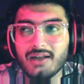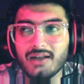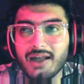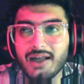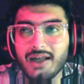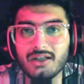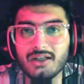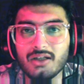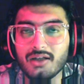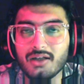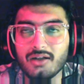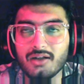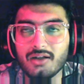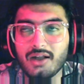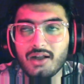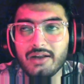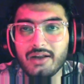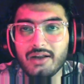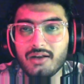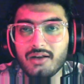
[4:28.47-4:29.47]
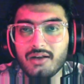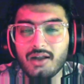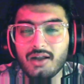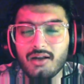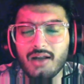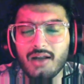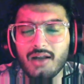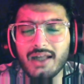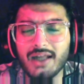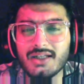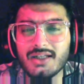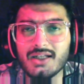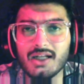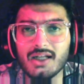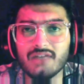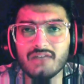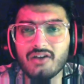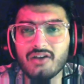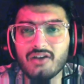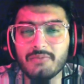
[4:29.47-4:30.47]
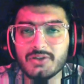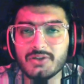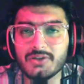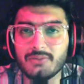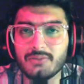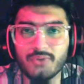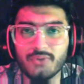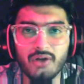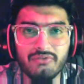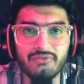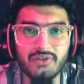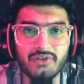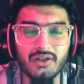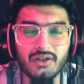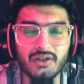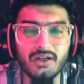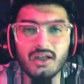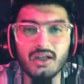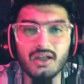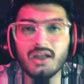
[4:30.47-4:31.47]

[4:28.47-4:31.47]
95% profit.